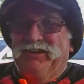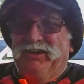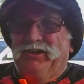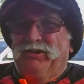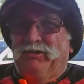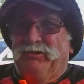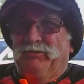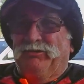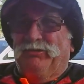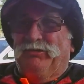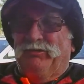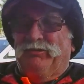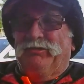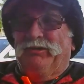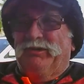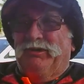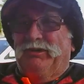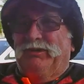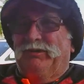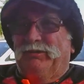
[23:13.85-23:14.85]
What's boat
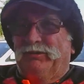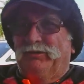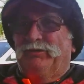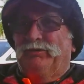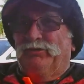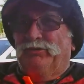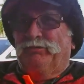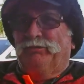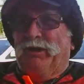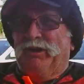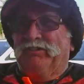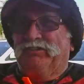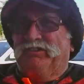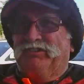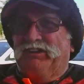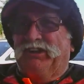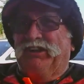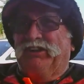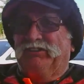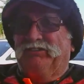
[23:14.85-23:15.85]
stand for? Well, boat
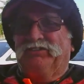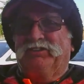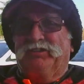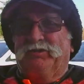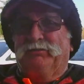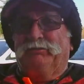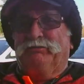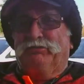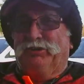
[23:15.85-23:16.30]
stands for